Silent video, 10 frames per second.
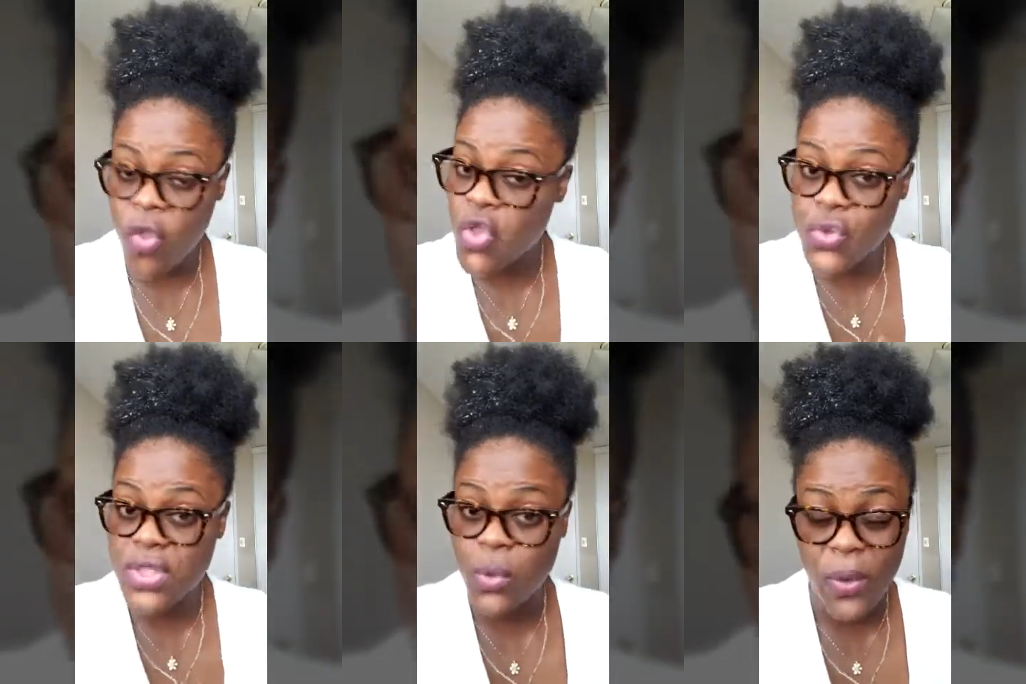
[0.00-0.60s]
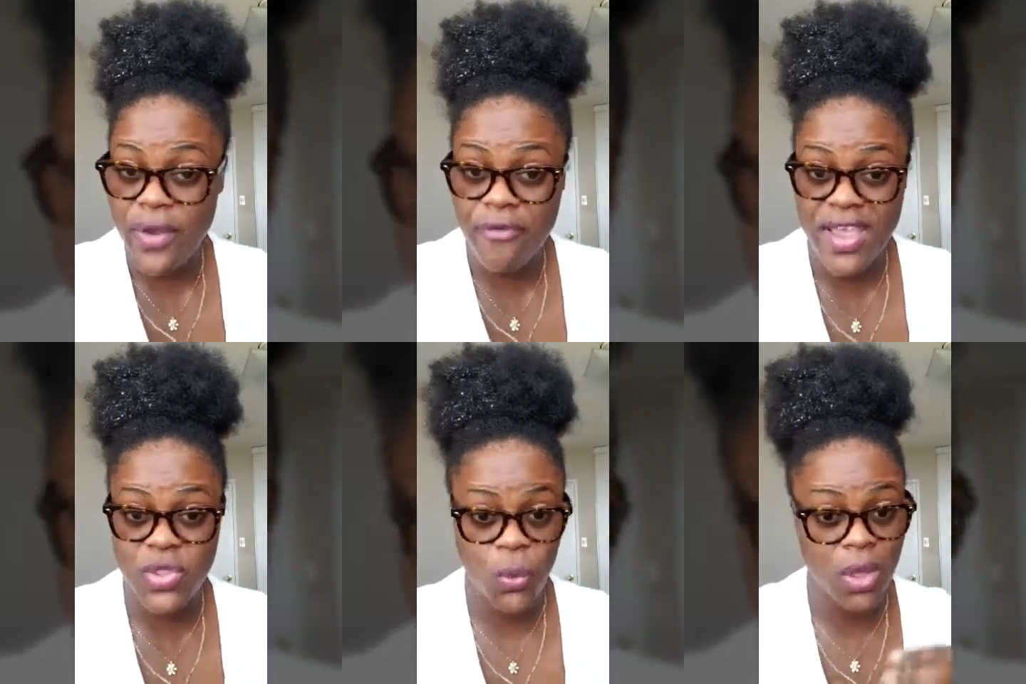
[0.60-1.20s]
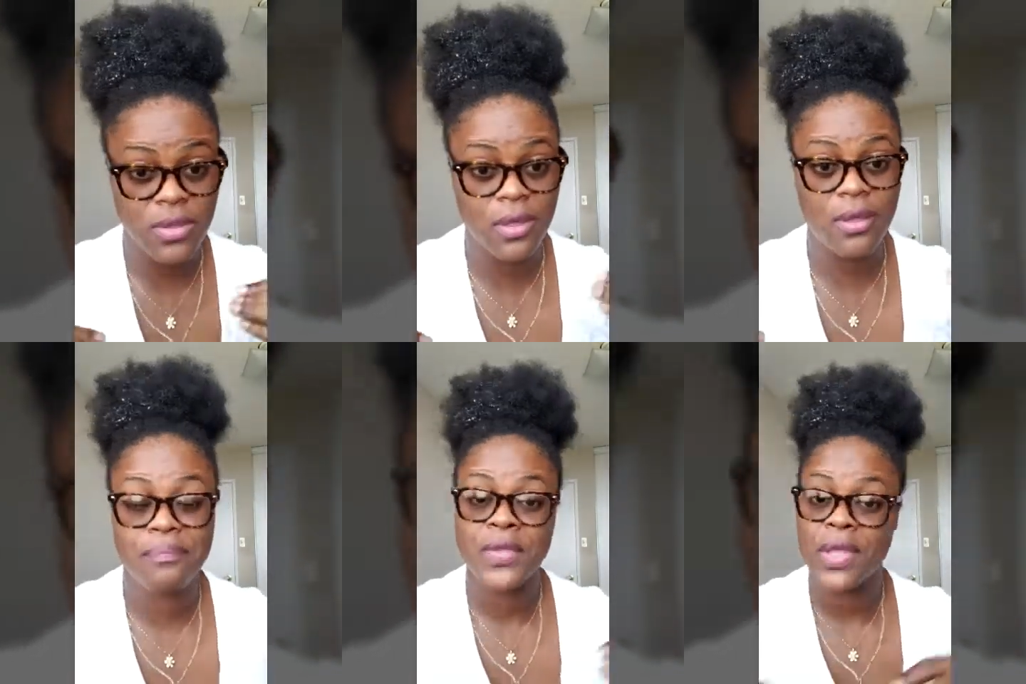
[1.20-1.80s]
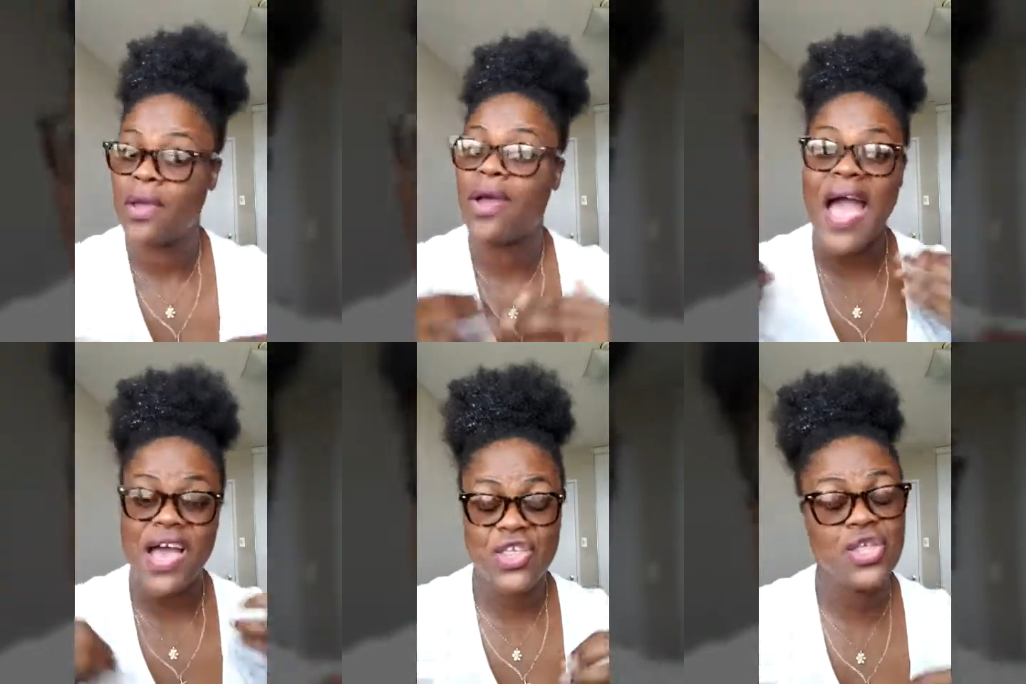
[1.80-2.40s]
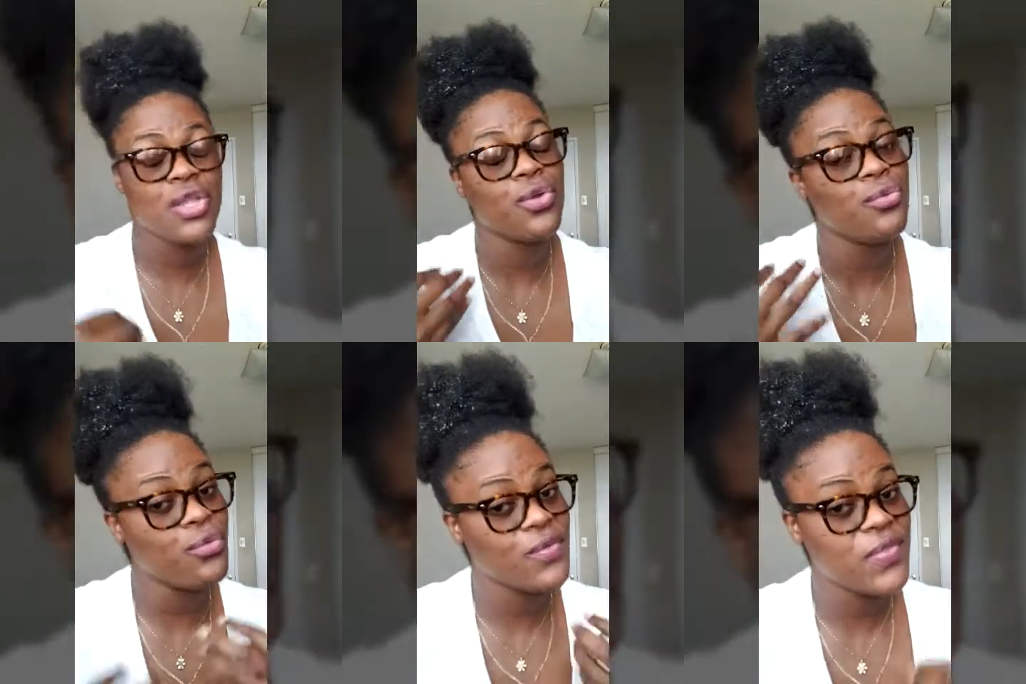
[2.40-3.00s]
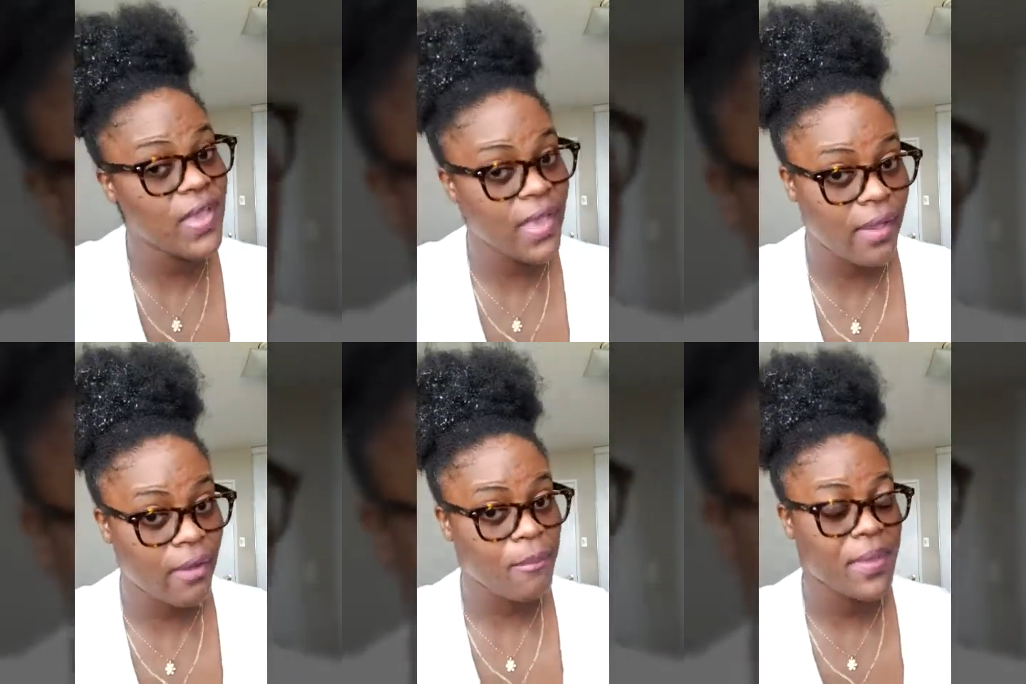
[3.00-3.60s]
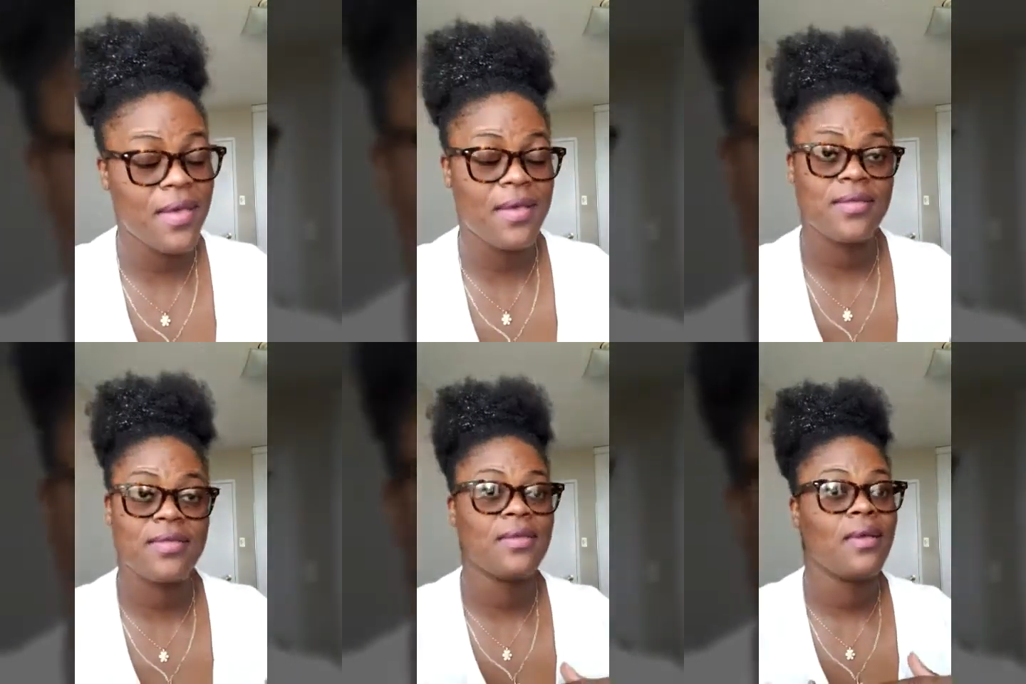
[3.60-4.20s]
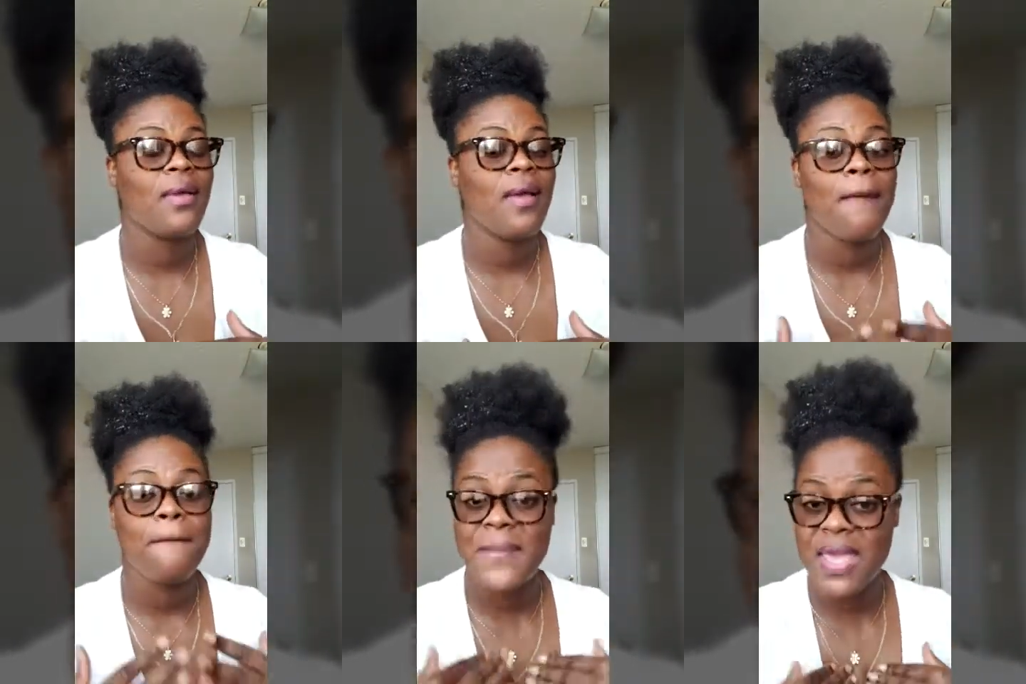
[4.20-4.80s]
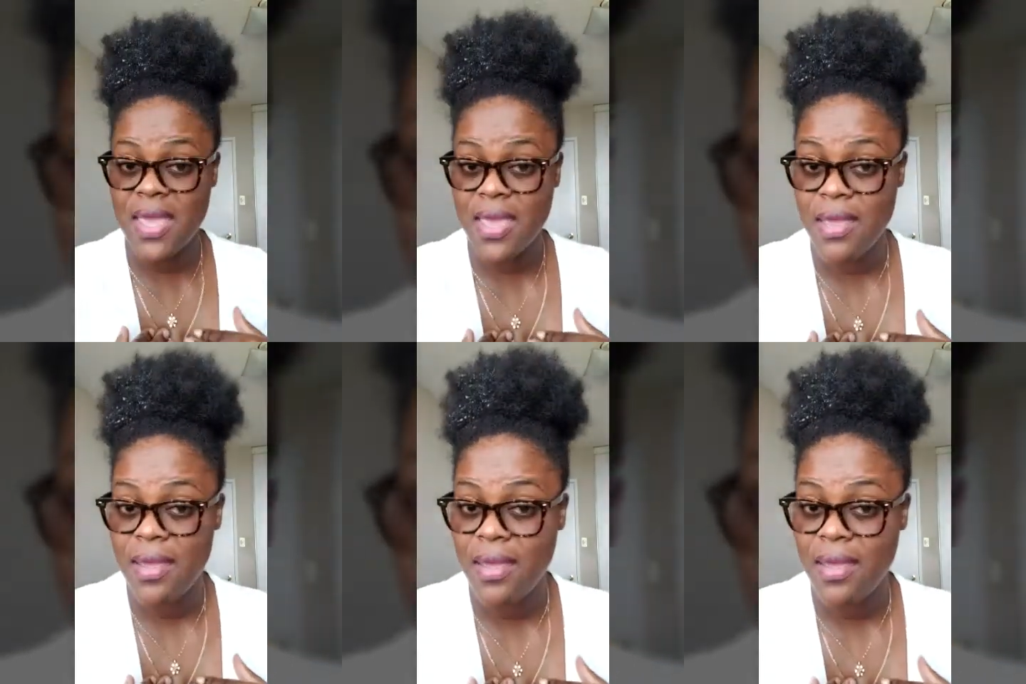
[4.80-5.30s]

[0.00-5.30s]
using wet rice water actually grows your hair, because me,